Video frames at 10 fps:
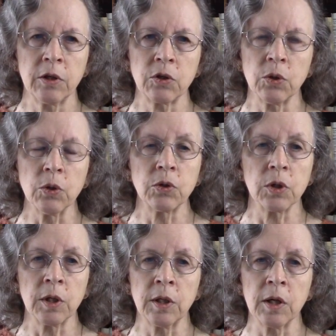Strokes
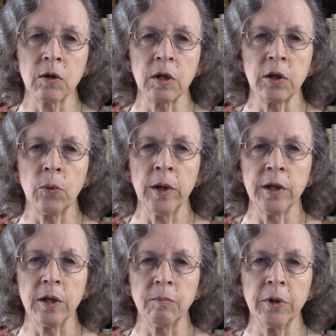are undoubtedly
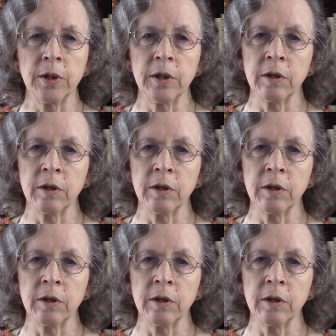rare, but